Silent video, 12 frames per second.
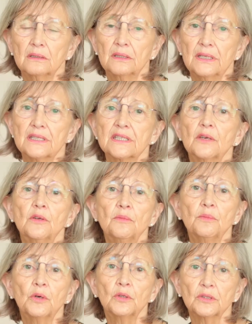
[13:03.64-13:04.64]
It's so
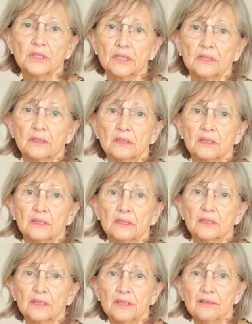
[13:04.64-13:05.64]
important
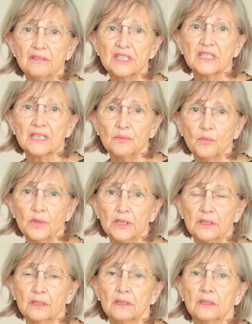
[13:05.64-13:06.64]
that there is
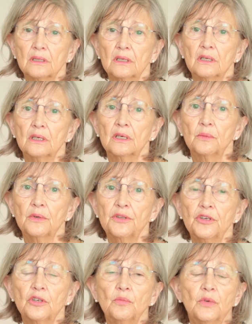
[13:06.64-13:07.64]
someone
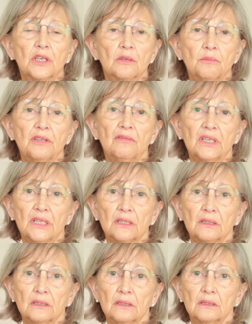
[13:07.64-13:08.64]
with whom we can be
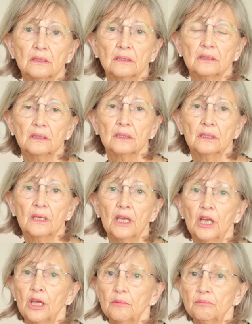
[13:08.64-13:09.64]
real.
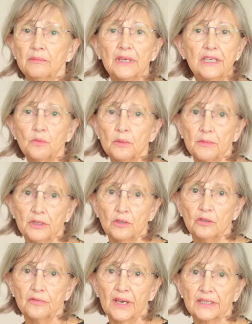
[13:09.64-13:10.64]
Many women
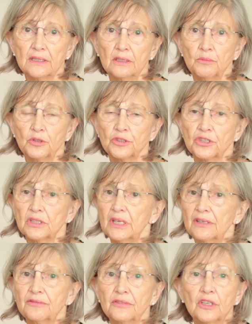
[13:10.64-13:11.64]
who've had an abortion
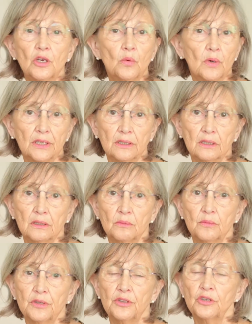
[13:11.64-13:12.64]
have no one
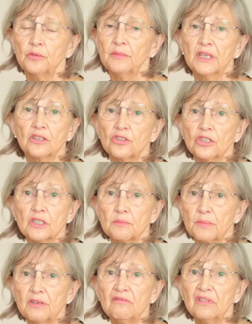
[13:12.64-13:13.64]
with whom they can just
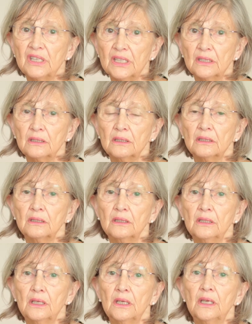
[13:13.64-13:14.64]
be real.
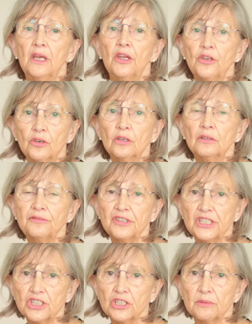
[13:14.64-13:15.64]
Your
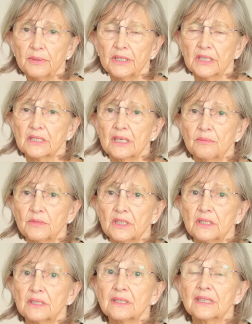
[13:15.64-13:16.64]
friendship and
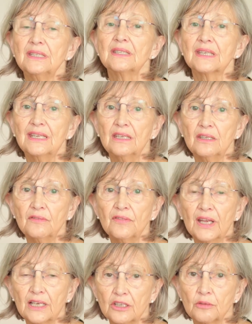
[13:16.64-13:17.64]
acceptance is
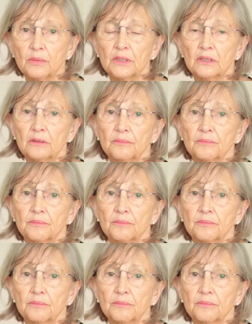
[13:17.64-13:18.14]
invaluable.